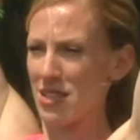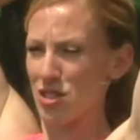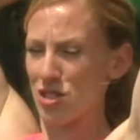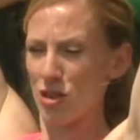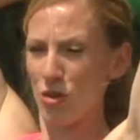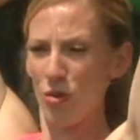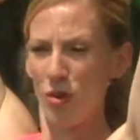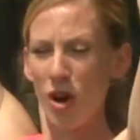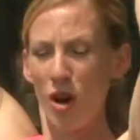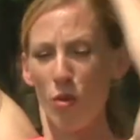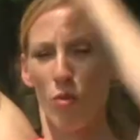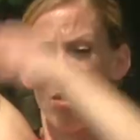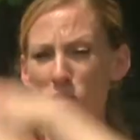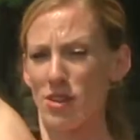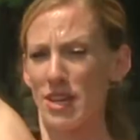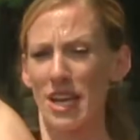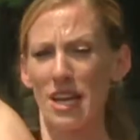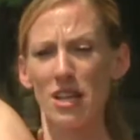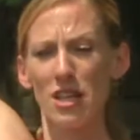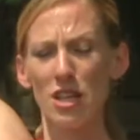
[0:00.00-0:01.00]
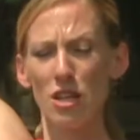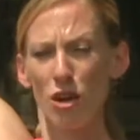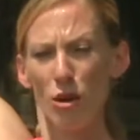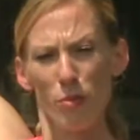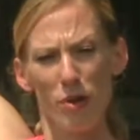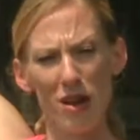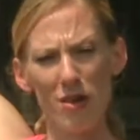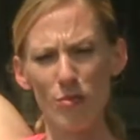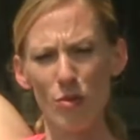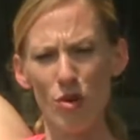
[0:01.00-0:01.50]
So working a little
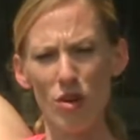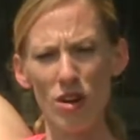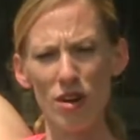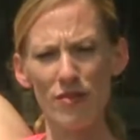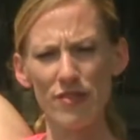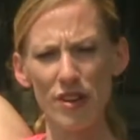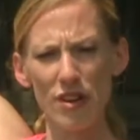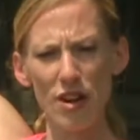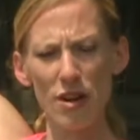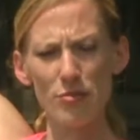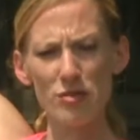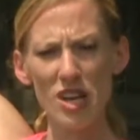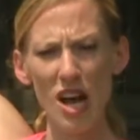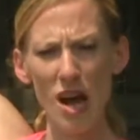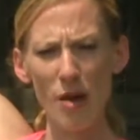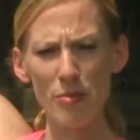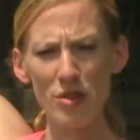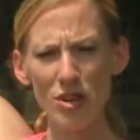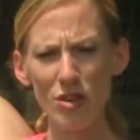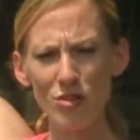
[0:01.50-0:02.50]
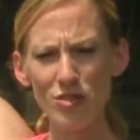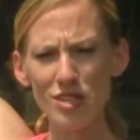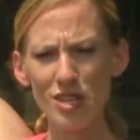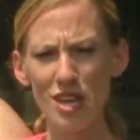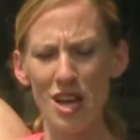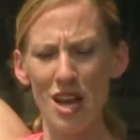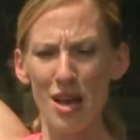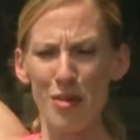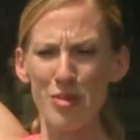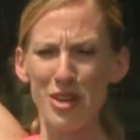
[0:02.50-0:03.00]
bit more of our abdominals
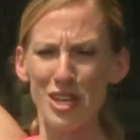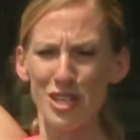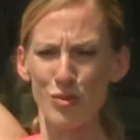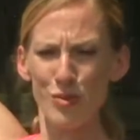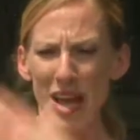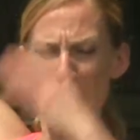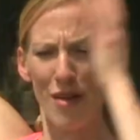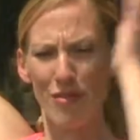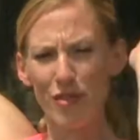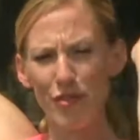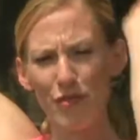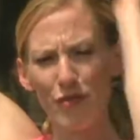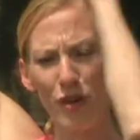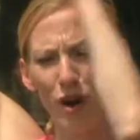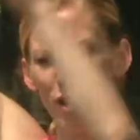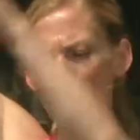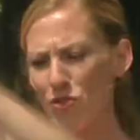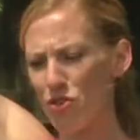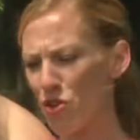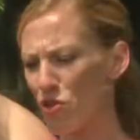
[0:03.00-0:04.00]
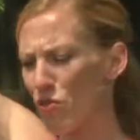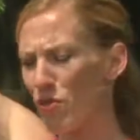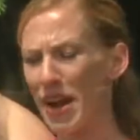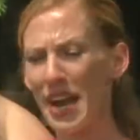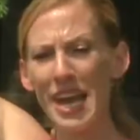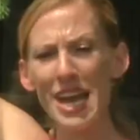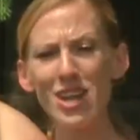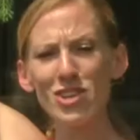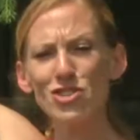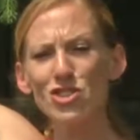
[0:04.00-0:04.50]
because we have a farther
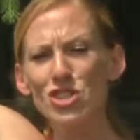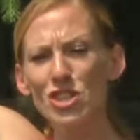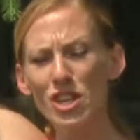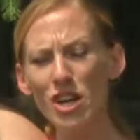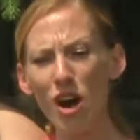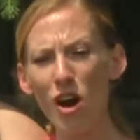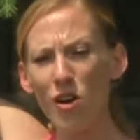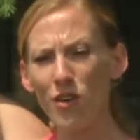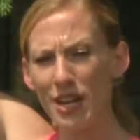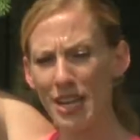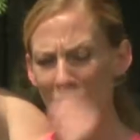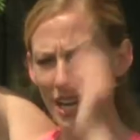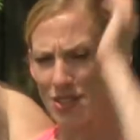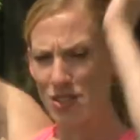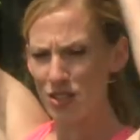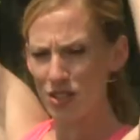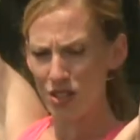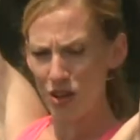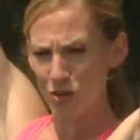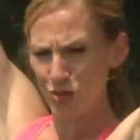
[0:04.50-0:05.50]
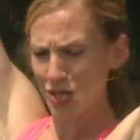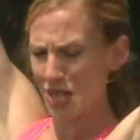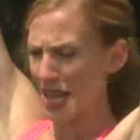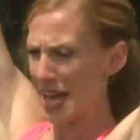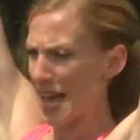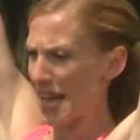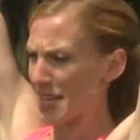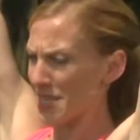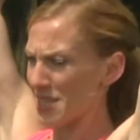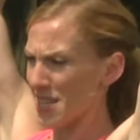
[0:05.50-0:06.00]
range to go to get to those
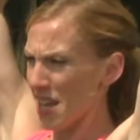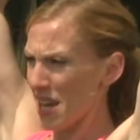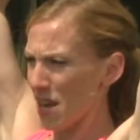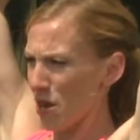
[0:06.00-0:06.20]
legs.